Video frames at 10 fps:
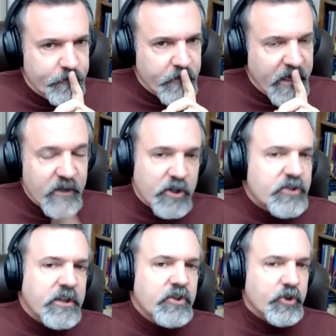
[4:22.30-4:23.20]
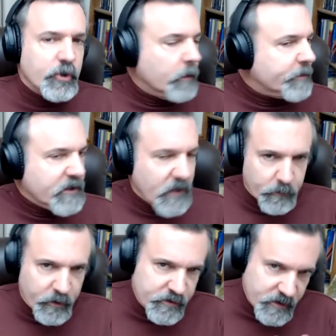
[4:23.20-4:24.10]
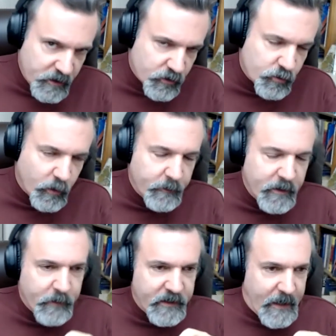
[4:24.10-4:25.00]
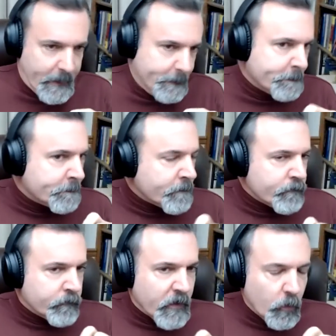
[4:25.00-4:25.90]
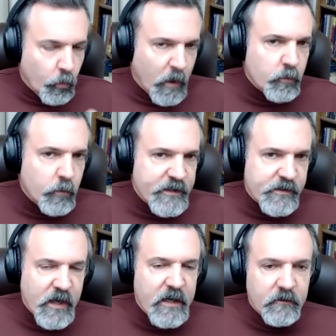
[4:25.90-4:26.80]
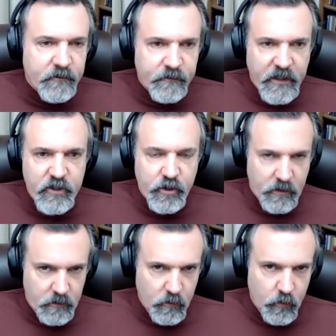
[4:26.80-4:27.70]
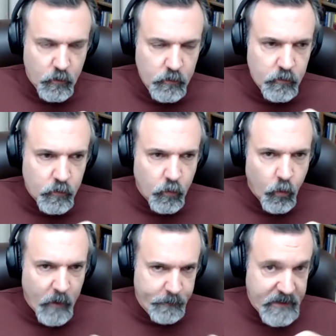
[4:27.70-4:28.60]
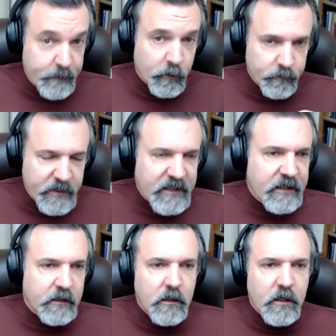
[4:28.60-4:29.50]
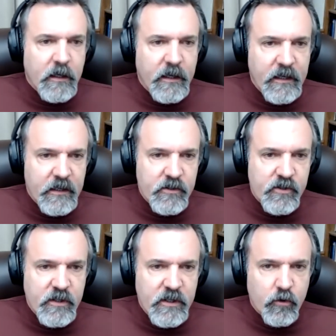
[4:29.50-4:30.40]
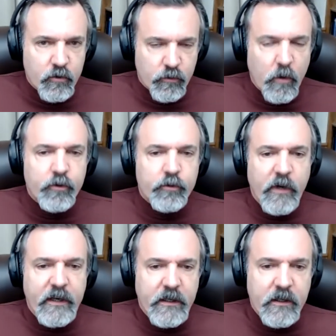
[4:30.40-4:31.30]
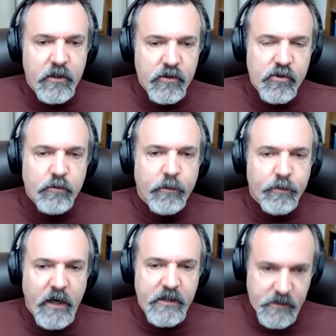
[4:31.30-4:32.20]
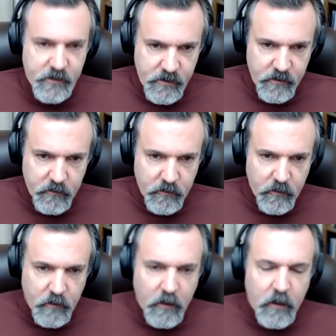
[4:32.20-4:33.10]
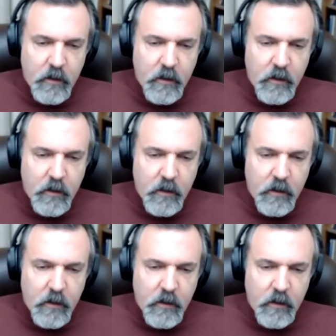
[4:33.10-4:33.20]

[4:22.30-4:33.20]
it just didn't show up in the numbers. And here's what I mean by that. When we say inflation, what people mean is the growth rate in consumer prices. Mm-hmm.